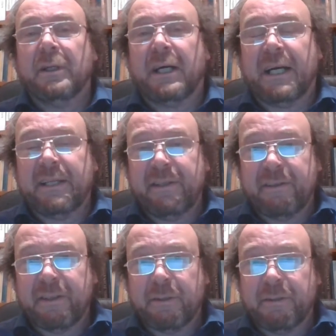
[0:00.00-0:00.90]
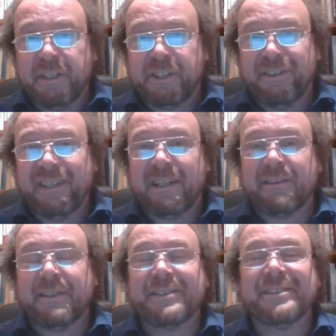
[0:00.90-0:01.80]
under the condition that
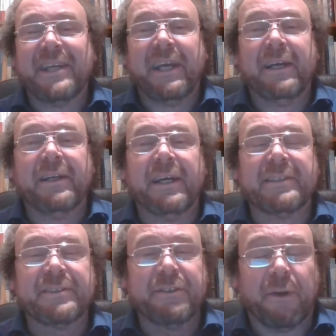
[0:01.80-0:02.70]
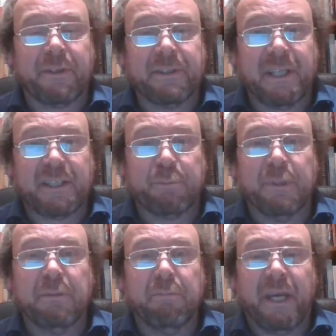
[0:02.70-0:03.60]
the sale has not yet
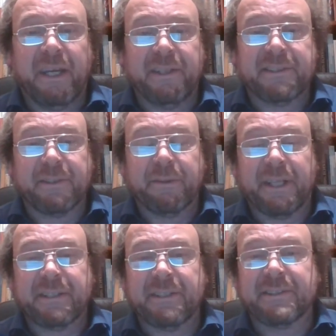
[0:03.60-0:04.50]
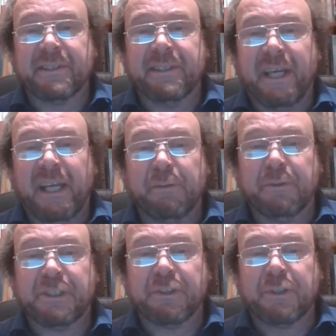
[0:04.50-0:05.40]
been made. So that is the gain
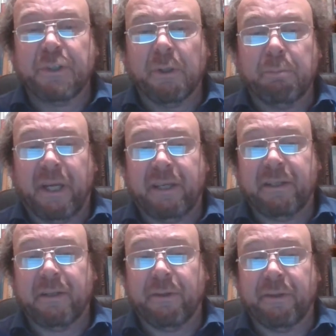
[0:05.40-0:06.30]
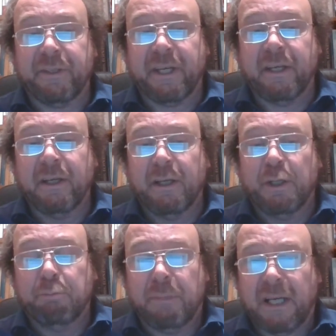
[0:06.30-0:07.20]
which you could make on the day.
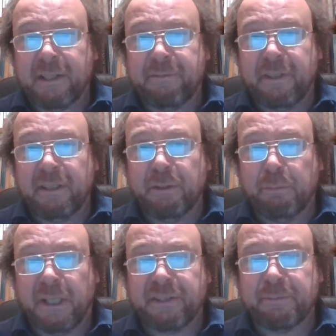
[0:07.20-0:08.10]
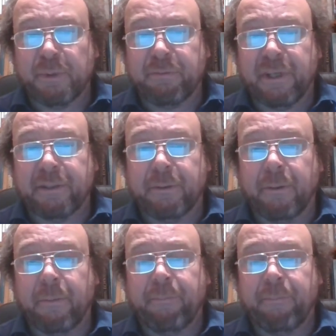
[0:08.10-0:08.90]
Market value minus book value.